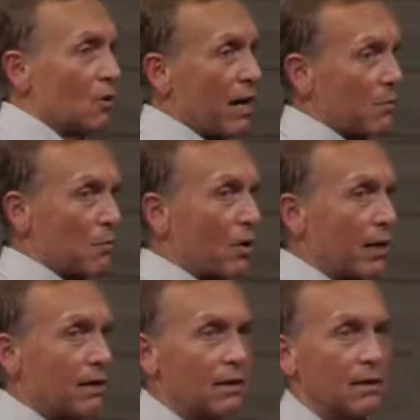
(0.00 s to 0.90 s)
know how to
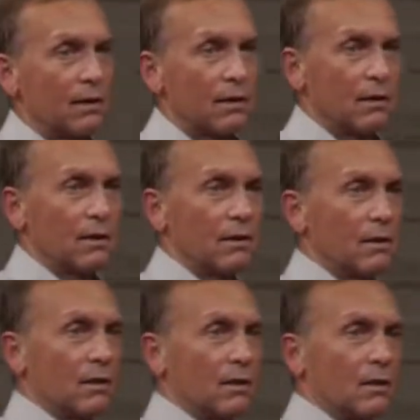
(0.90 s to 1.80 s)
pray.
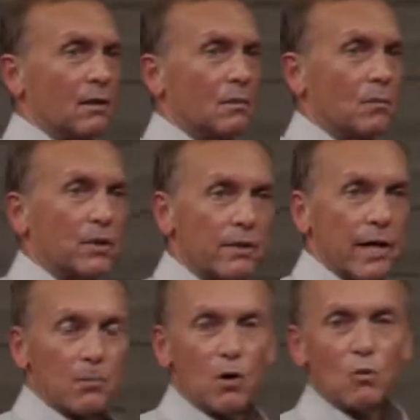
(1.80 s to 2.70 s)
But
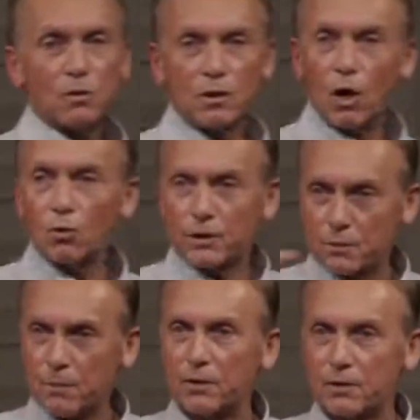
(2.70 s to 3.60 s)
in that moment, the
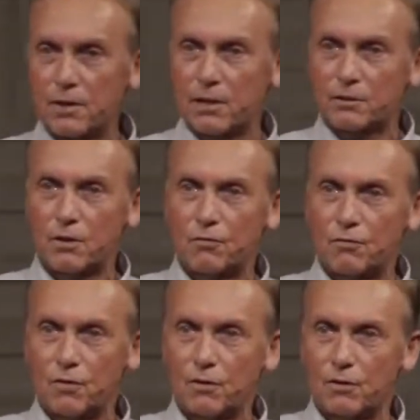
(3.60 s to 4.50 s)
Holy Spirit takes
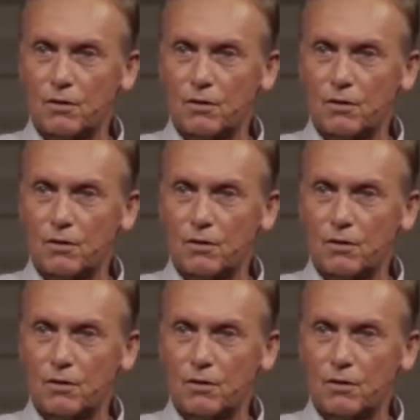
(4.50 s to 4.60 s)
over.